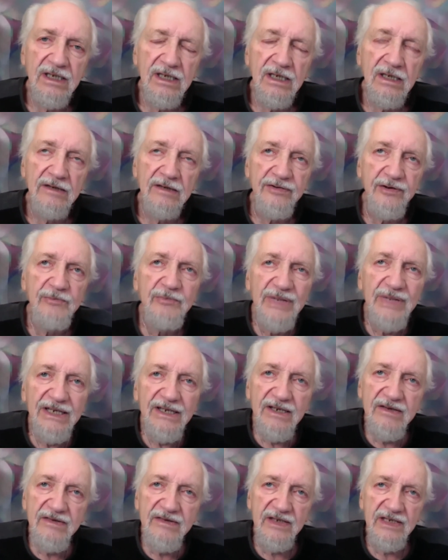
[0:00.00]
For
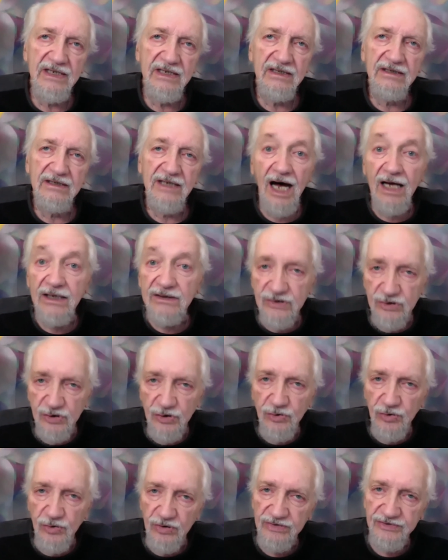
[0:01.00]
me, the
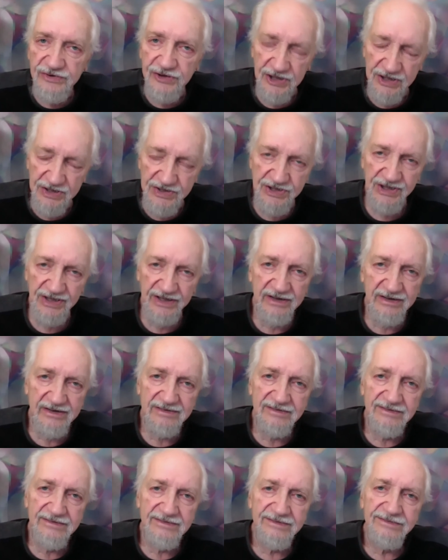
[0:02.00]
non-dual teaching
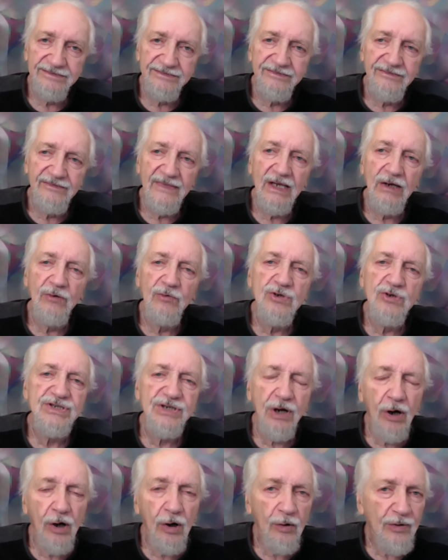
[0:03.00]
was
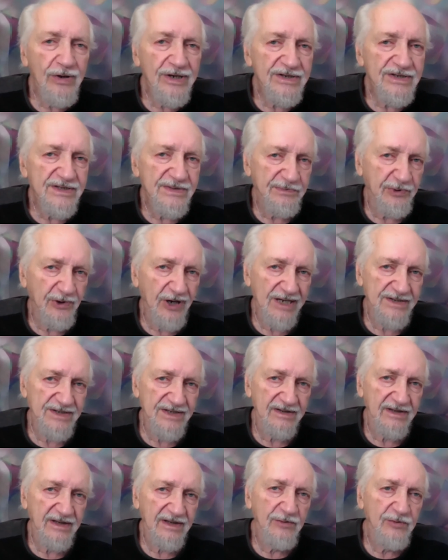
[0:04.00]
always present.
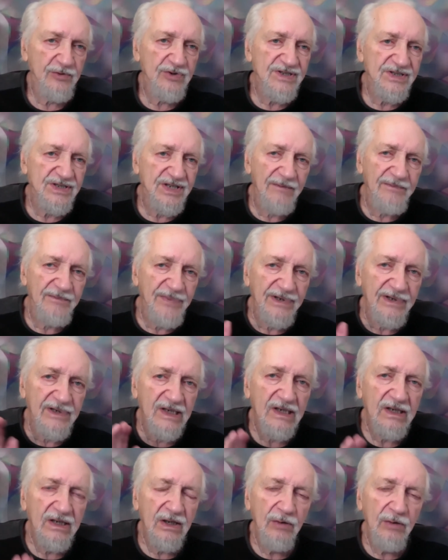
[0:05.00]
It was something
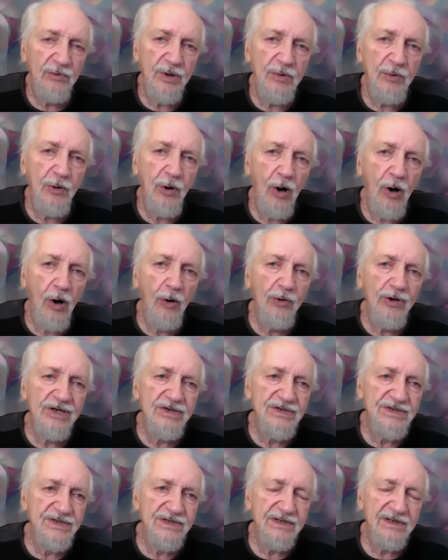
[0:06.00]
we were
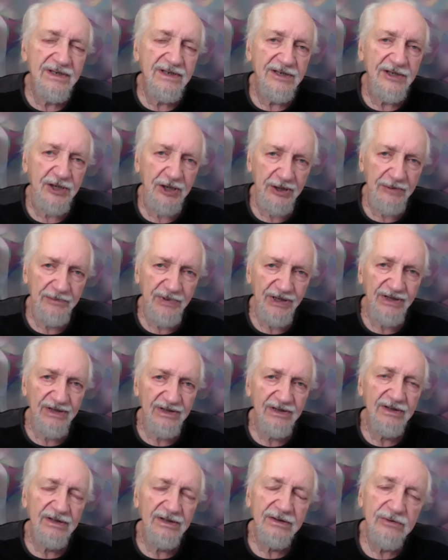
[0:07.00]
always
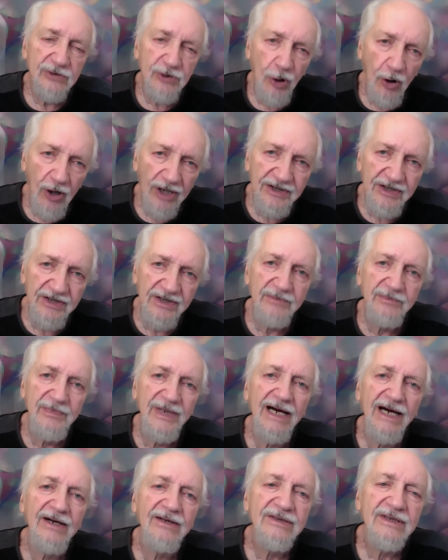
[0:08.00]
talking
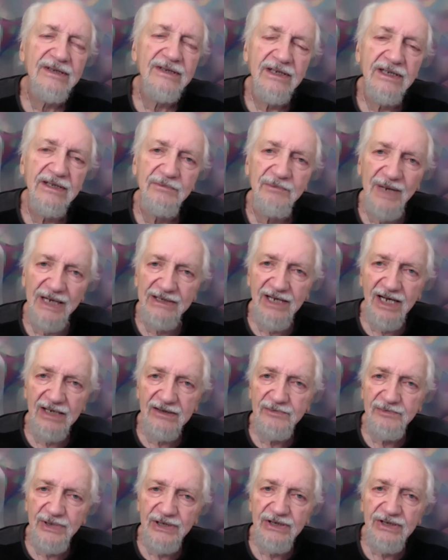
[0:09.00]
about. It may not have
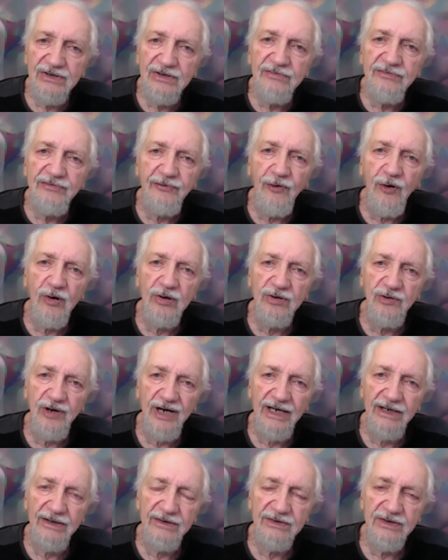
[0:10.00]
been in the
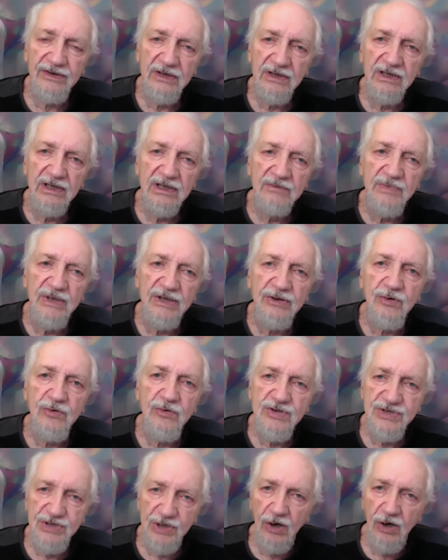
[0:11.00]
foreground, but it
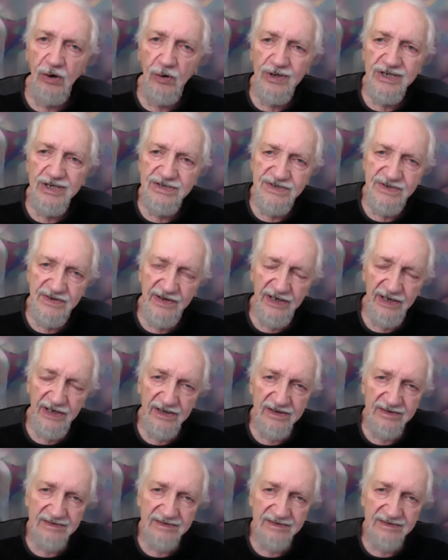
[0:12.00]
was always there.